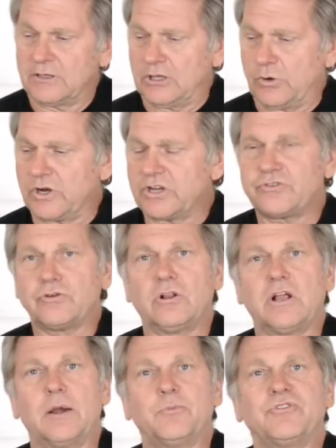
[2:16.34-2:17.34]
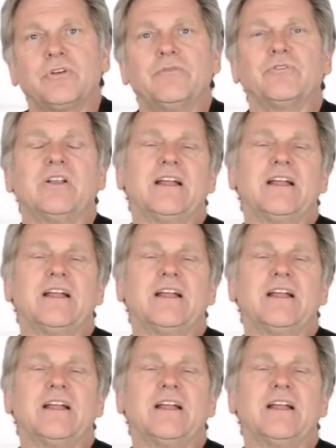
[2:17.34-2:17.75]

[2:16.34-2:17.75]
Lower control arms for